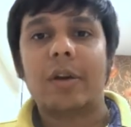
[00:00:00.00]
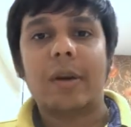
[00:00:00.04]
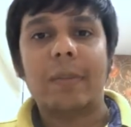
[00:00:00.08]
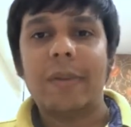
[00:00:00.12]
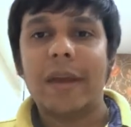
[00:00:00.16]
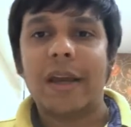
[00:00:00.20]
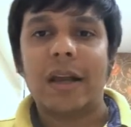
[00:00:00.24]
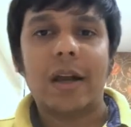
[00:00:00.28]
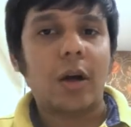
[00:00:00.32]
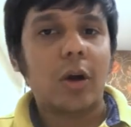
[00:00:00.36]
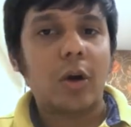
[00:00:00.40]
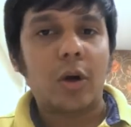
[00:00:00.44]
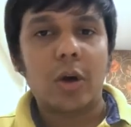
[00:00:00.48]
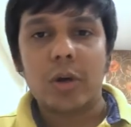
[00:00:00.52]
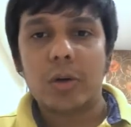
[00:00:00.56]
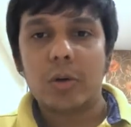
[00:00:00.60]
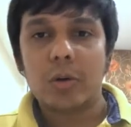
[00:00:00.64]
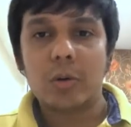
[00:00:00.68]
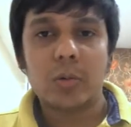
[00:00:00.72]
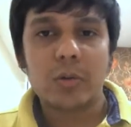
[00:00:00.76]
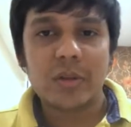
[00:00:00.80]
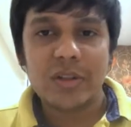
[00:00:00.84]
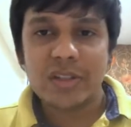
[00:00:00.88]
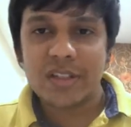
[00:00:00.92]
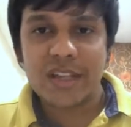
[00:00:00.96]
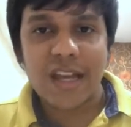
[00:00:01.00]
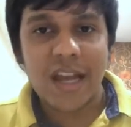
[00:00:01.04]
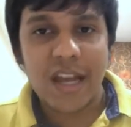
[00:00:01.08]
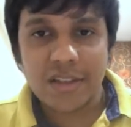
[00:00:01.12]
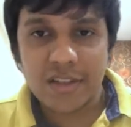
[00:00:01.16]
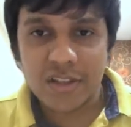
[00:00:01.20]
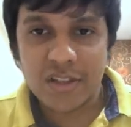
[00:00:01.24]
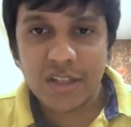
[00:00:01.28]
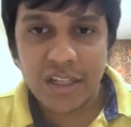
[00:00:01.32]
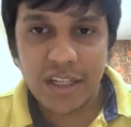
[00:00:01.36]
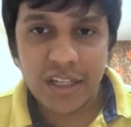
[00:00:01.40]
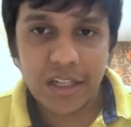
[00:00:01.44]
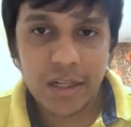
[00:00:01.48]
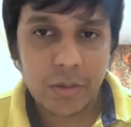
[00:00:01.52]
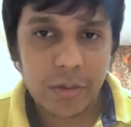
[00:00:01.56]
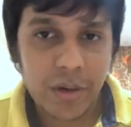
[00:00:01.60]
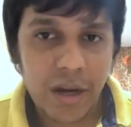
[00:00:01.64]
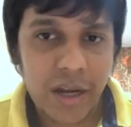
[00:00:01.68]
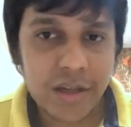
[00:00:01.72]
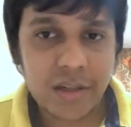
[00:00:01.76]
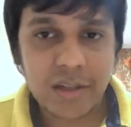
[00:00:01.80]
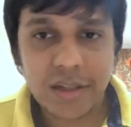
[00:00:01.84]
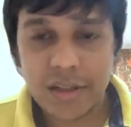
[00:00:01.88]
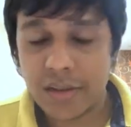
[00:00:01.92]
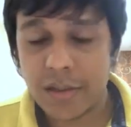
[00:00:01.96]
Rebecca or who is Angelina,
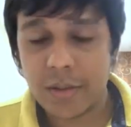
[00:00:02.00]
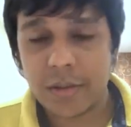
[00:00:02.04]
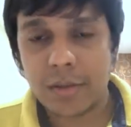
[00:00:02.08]
right?